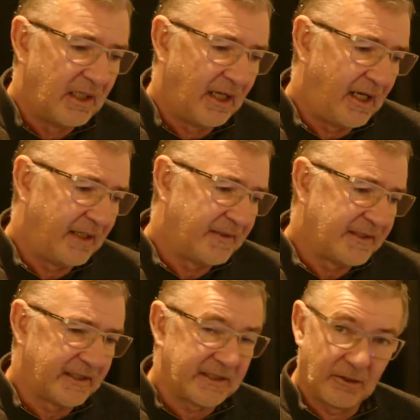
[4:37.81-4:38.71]
and
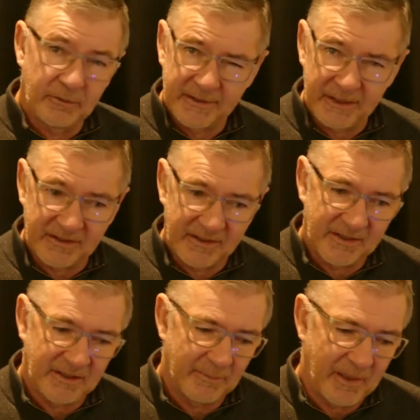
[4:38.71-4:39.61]
6L6s
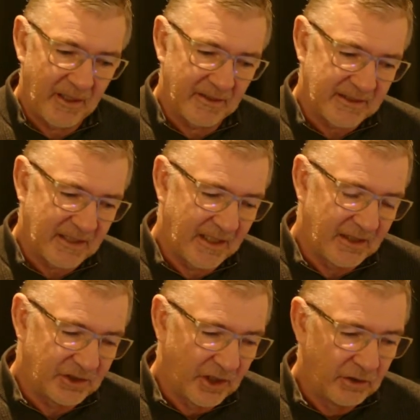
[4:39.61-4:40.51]
in the power
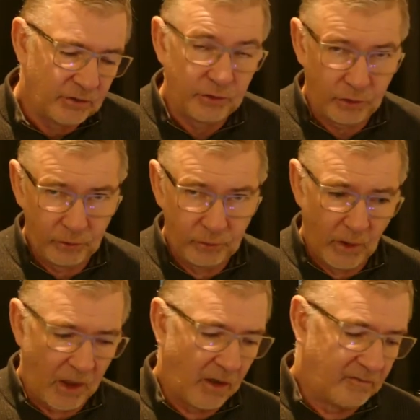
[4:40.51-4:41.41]
stage, 2
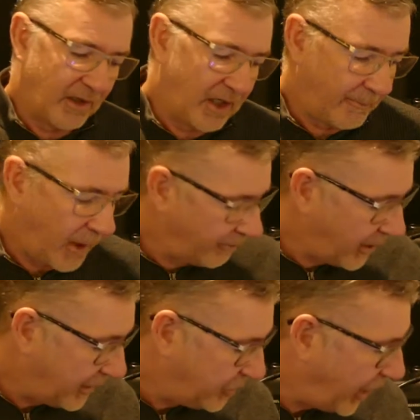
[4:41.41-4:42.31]
of. I'm
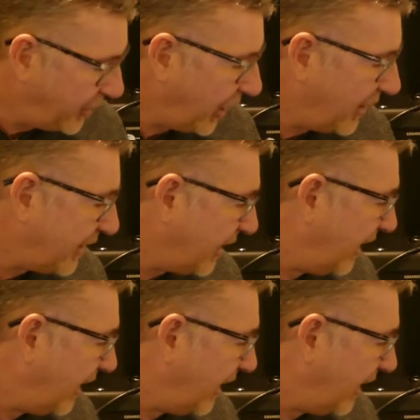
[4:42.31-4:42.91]
running JJs.